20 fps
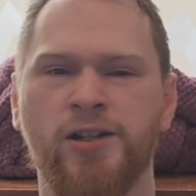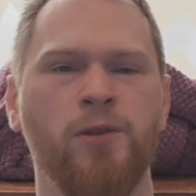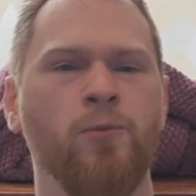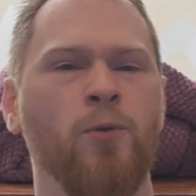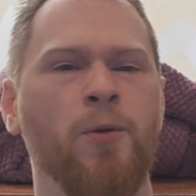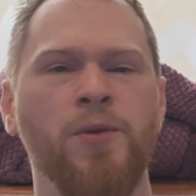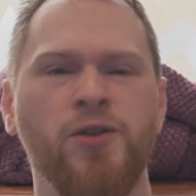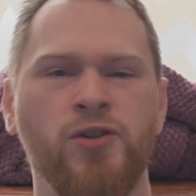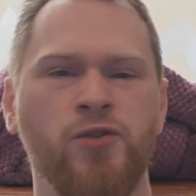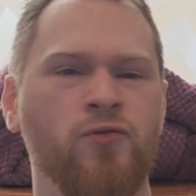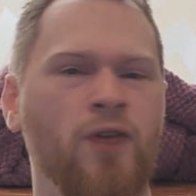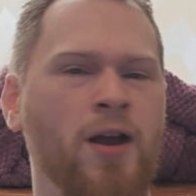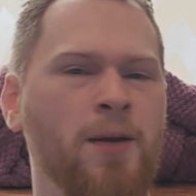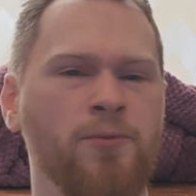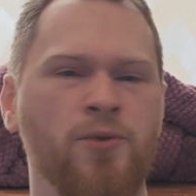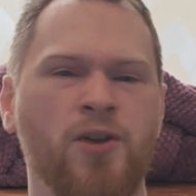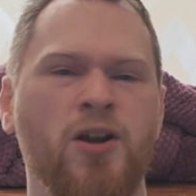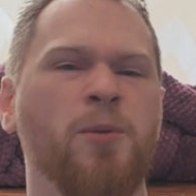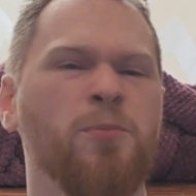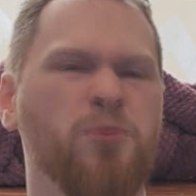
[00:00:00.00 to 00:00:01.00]
can win this
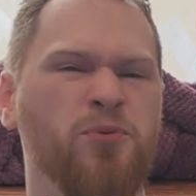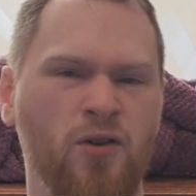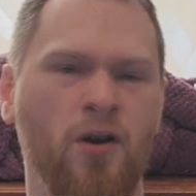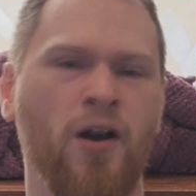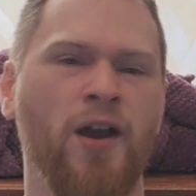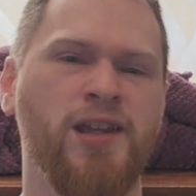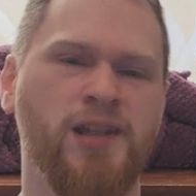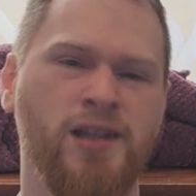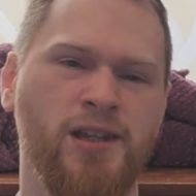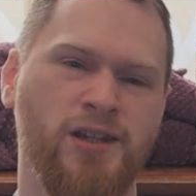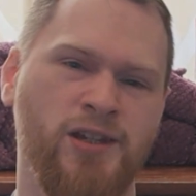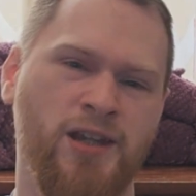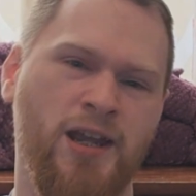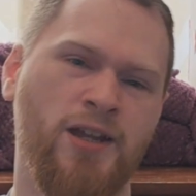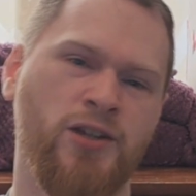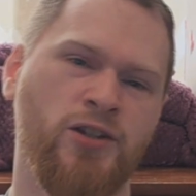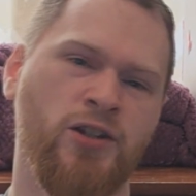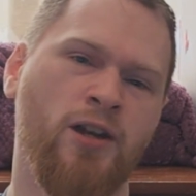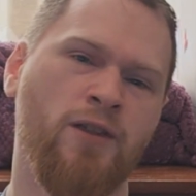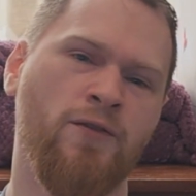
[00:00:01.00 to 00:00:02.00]
grand kind of prize in the
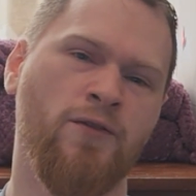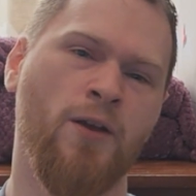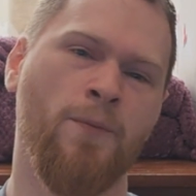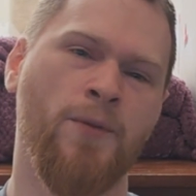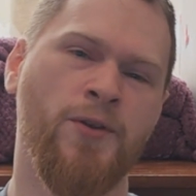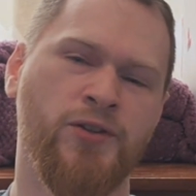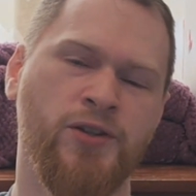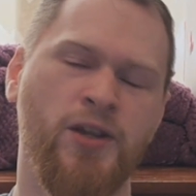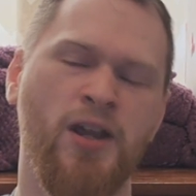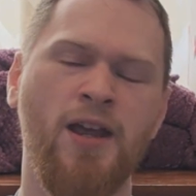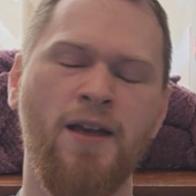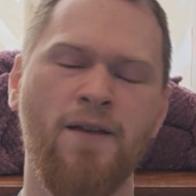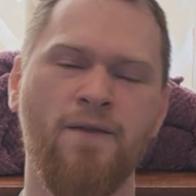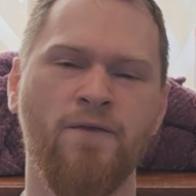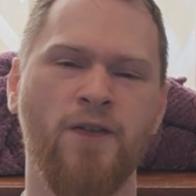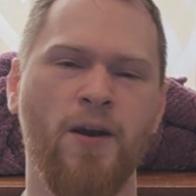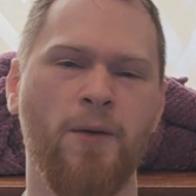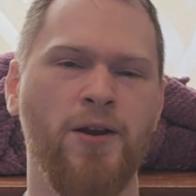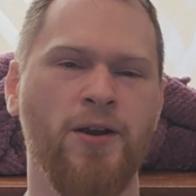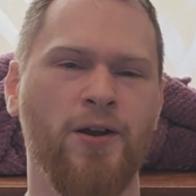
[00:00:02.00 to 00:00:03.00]
sense, you know, got this
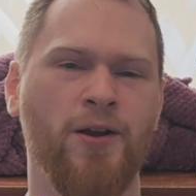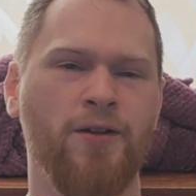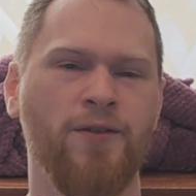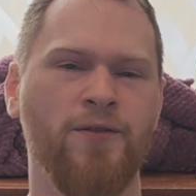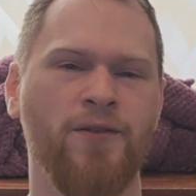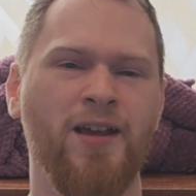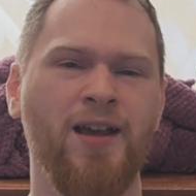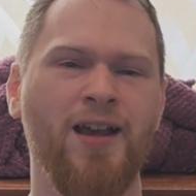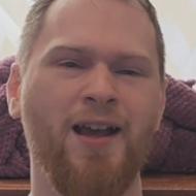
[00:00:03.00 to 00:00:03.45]
very kind of